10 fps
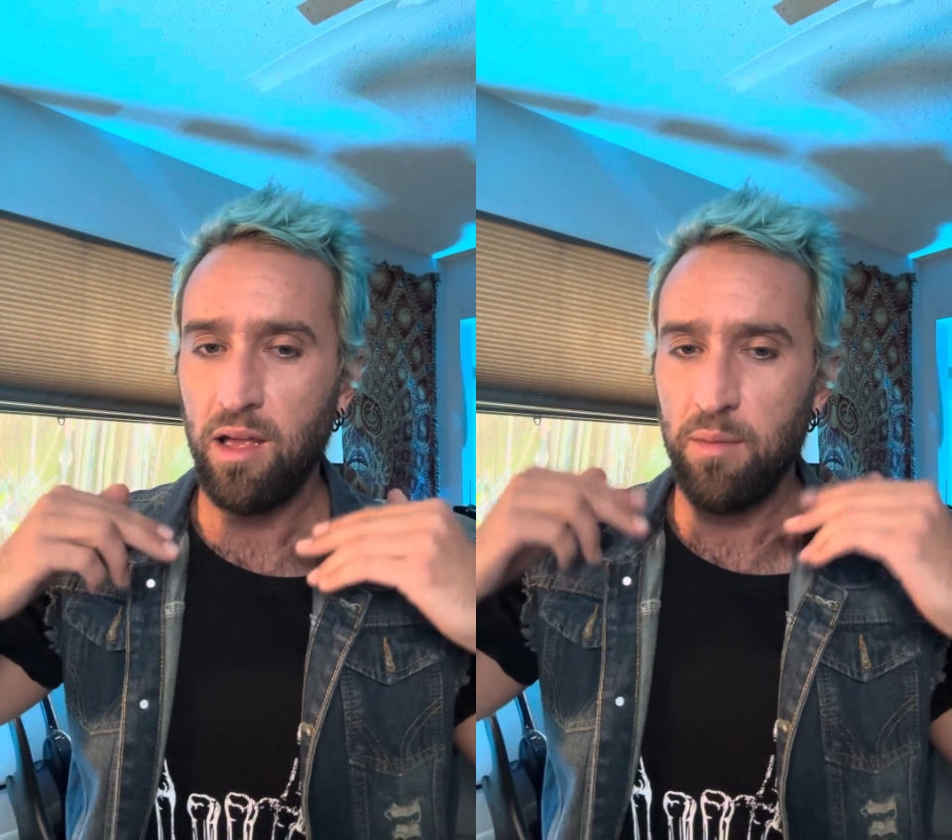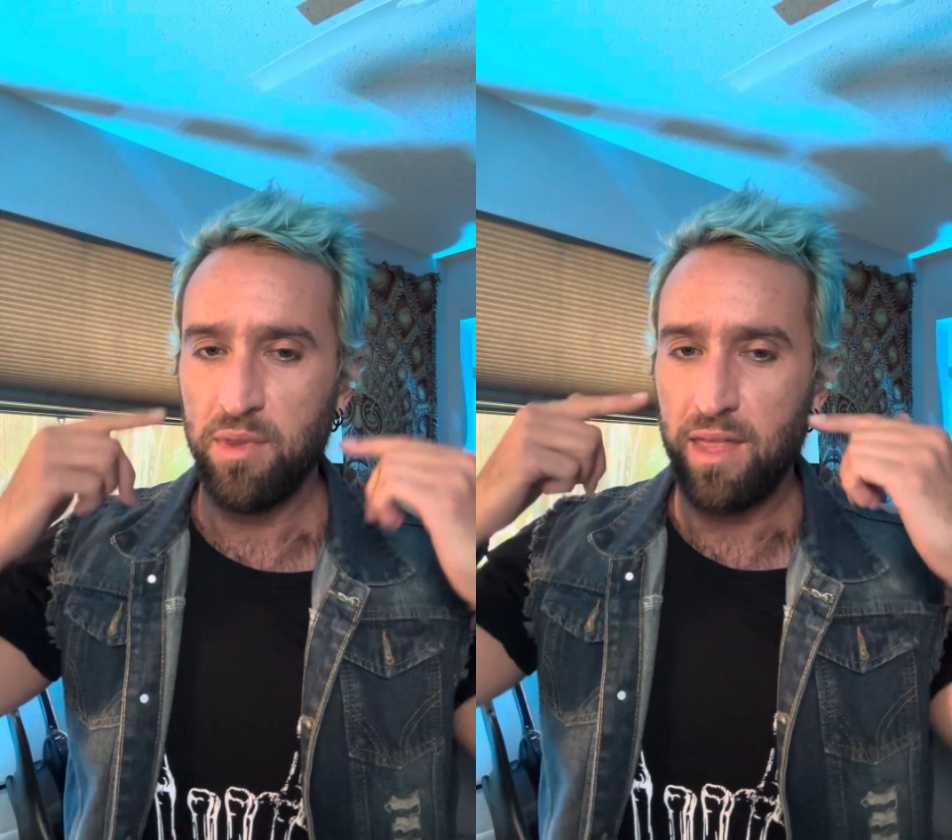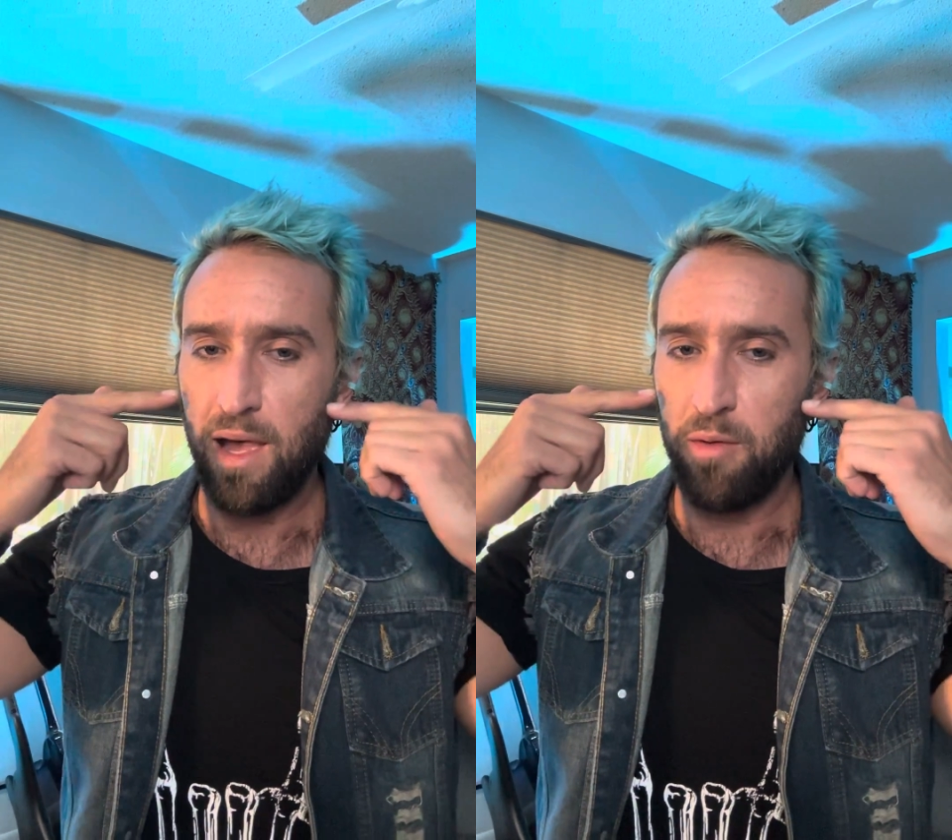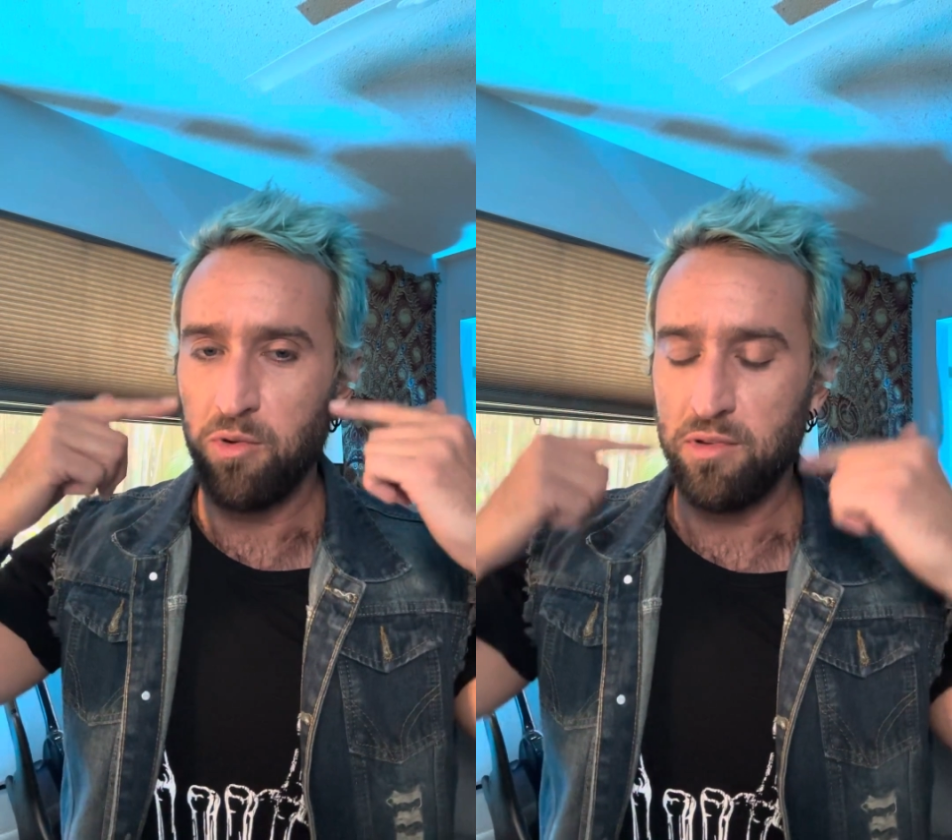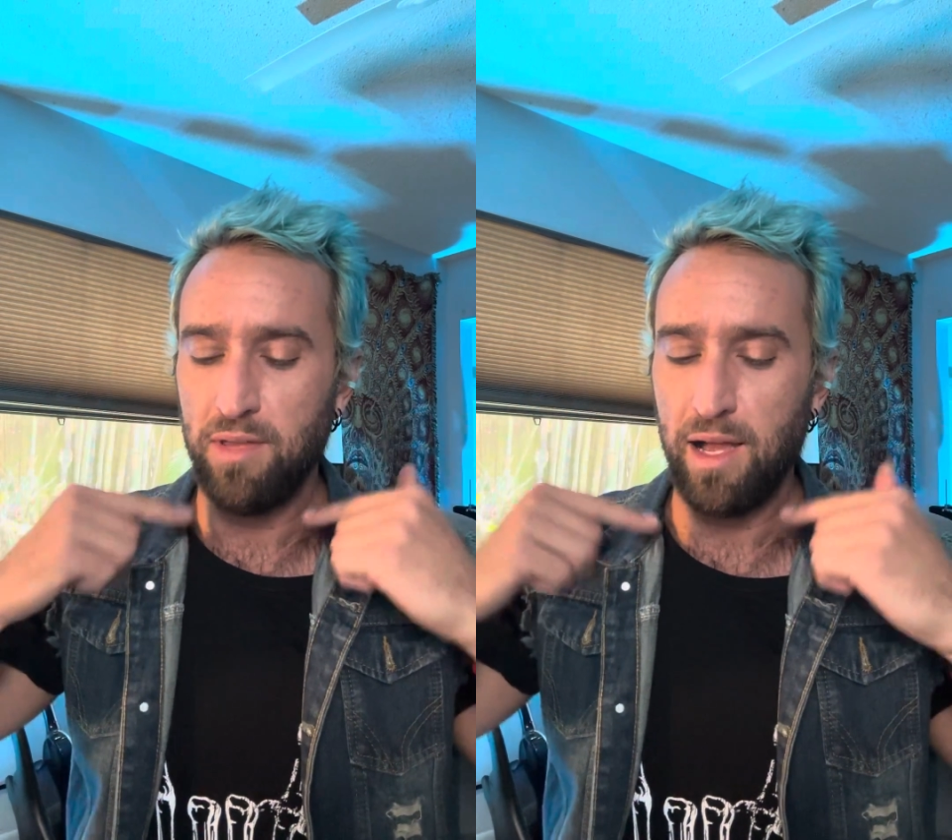But that
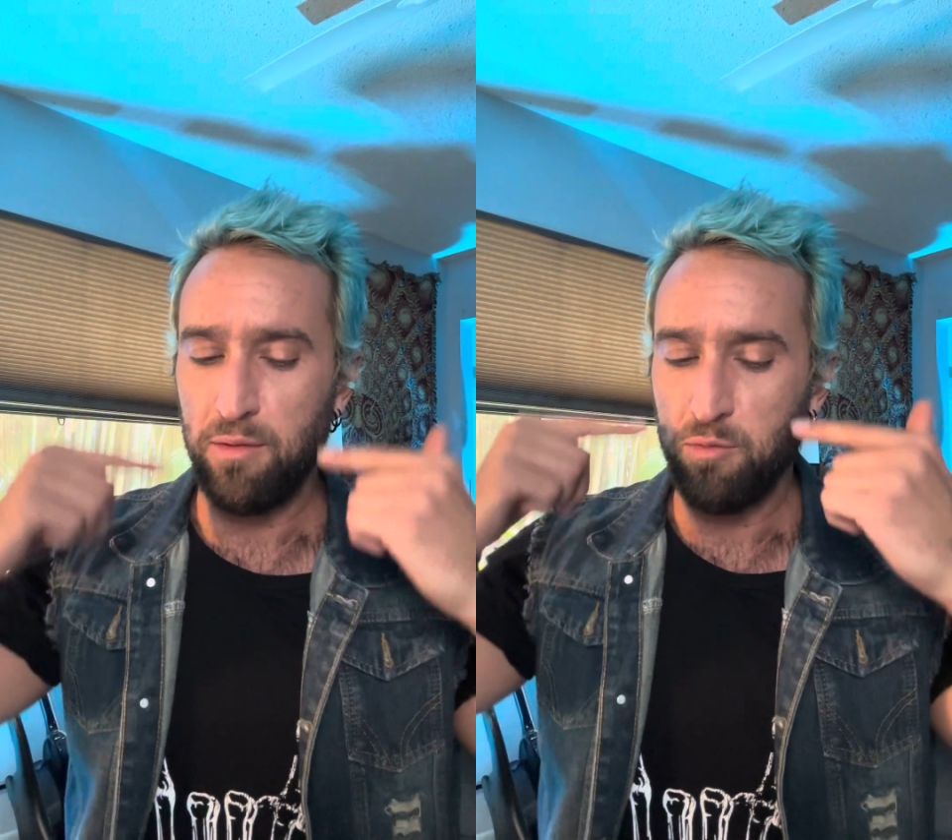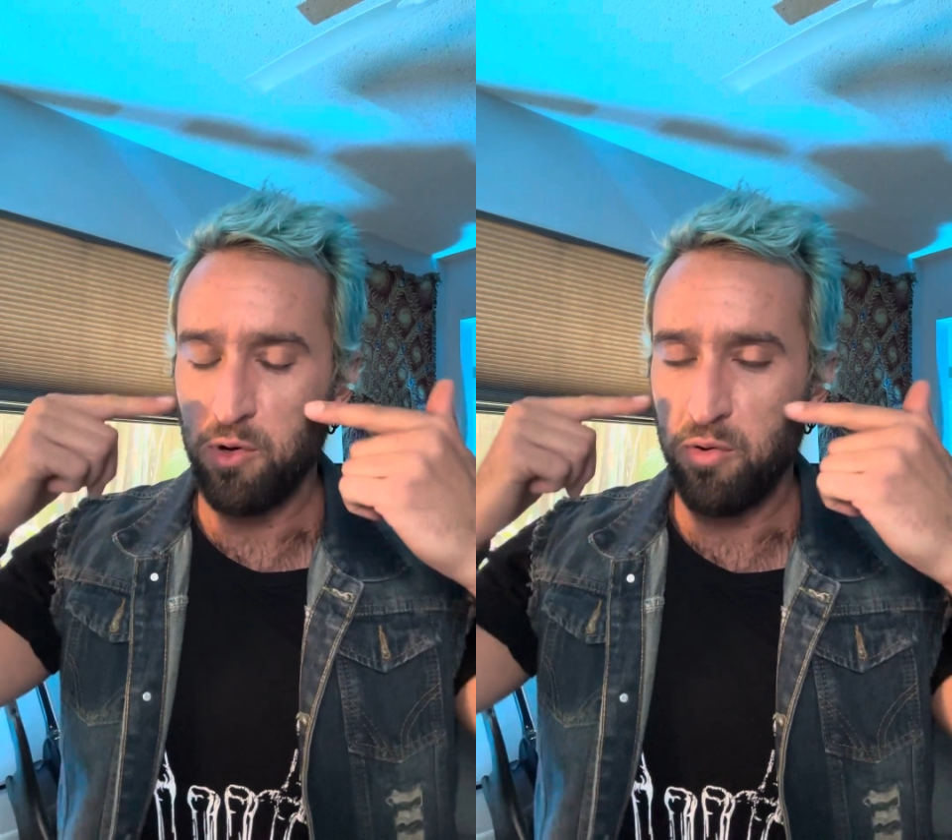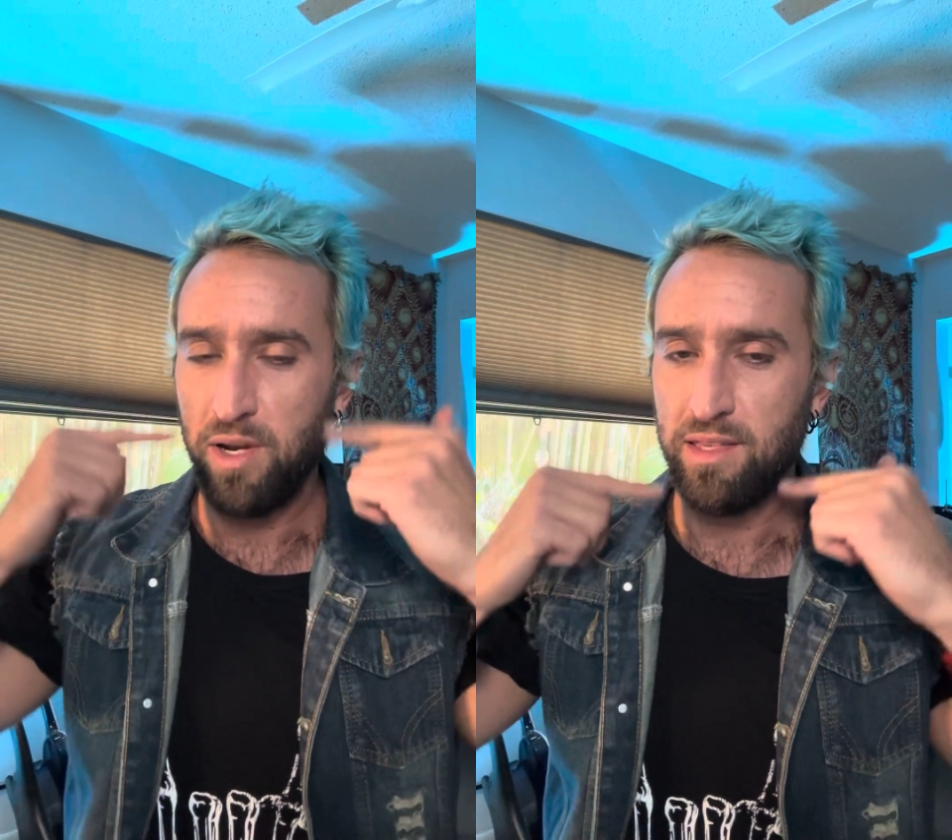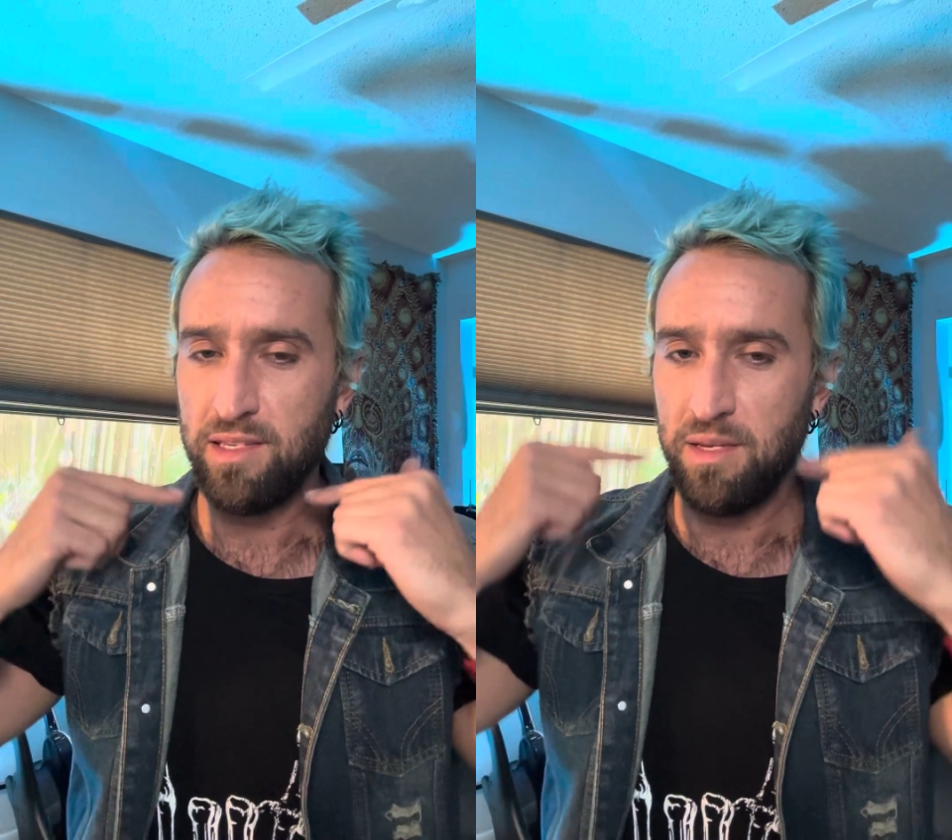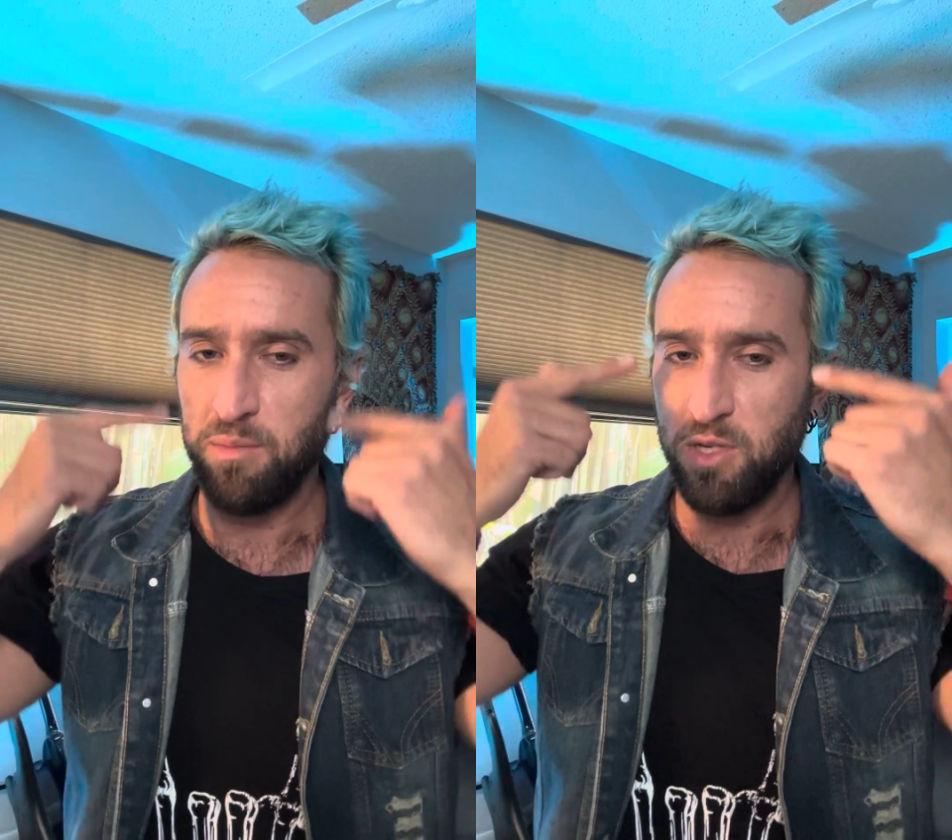will create the
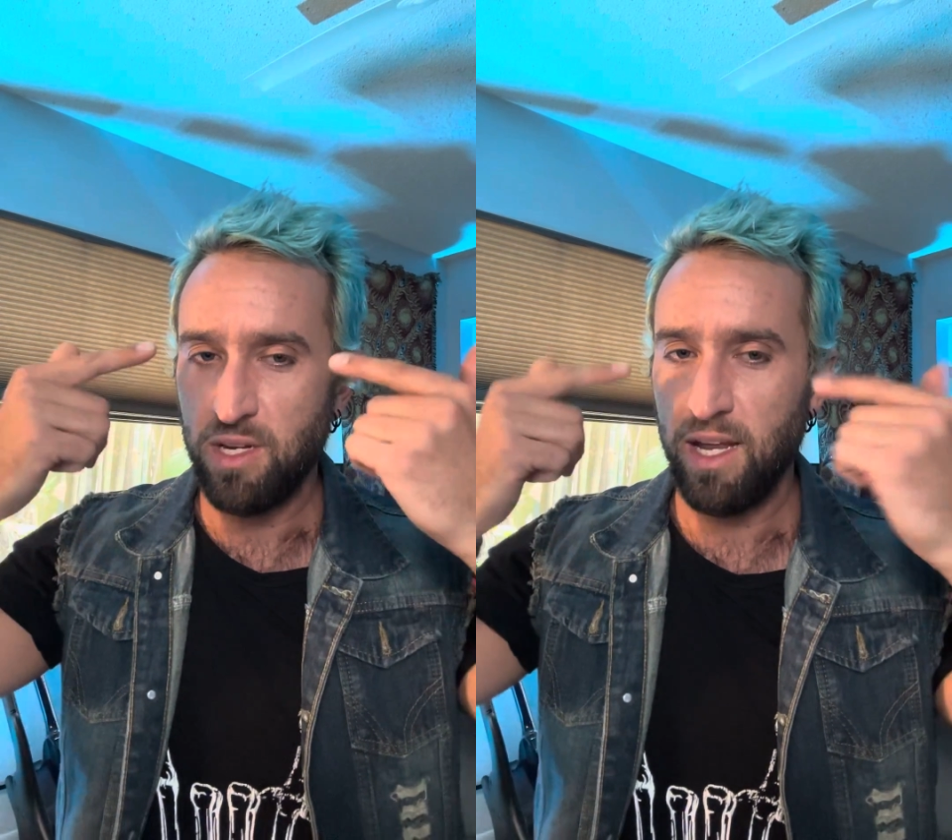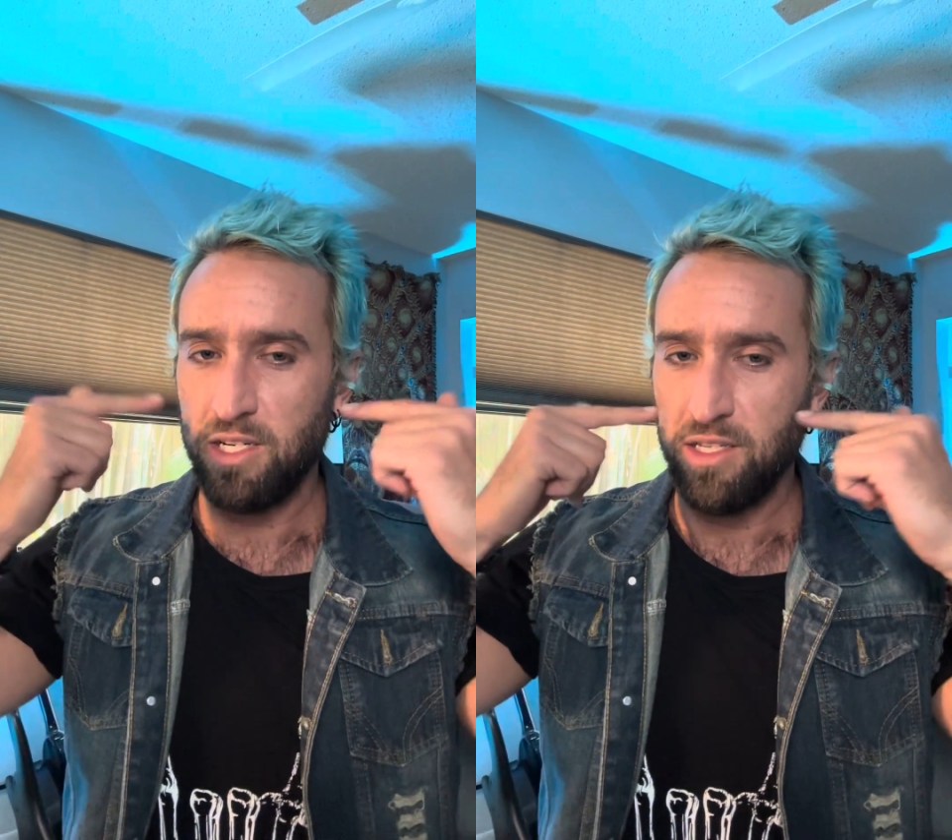seamless connection.